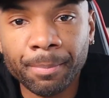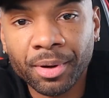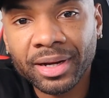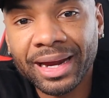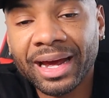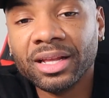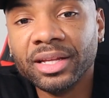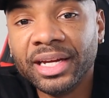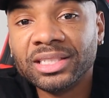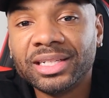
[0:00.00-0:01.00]
but at
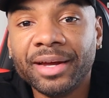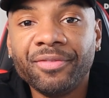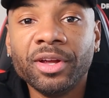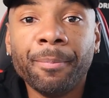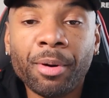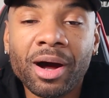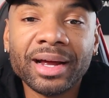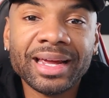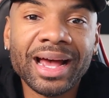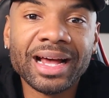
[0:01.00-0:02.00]
least give your
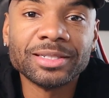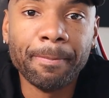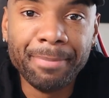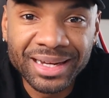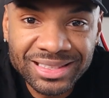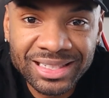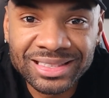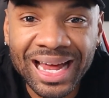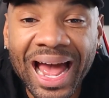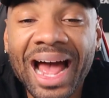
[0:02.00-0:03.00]
podcast
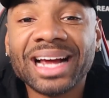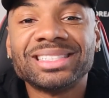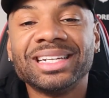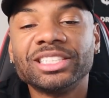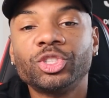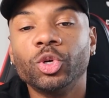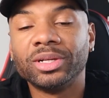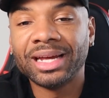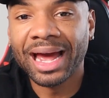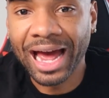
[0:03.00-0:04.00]
business access
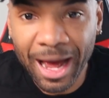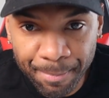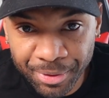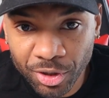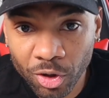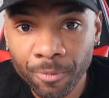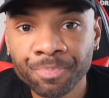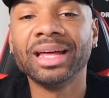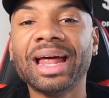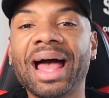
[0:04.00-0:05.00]
to capital
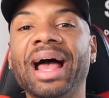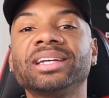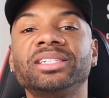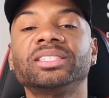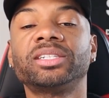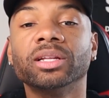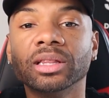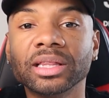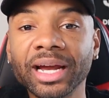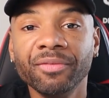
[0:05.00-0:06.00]
and access to
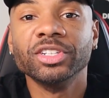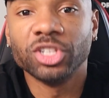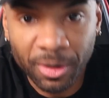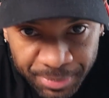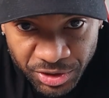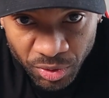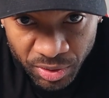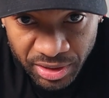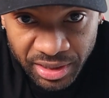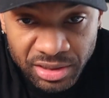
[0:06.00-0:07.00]
leverage
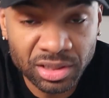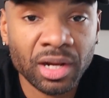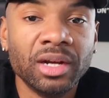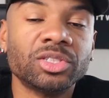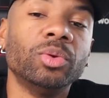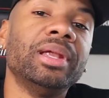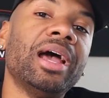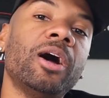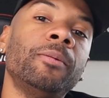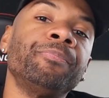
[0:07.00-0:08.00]
opportunities So
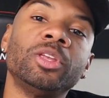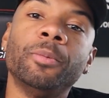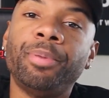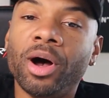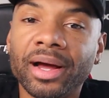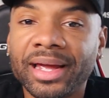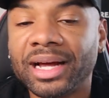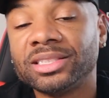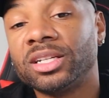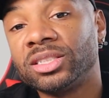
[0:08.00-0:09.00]
now your
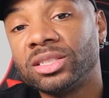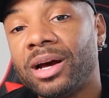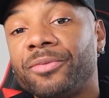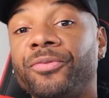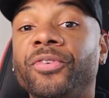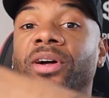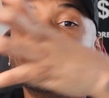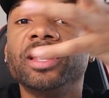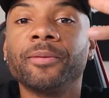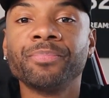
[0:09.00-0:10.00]
podcast can start
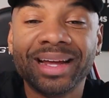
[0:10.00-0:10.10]
funding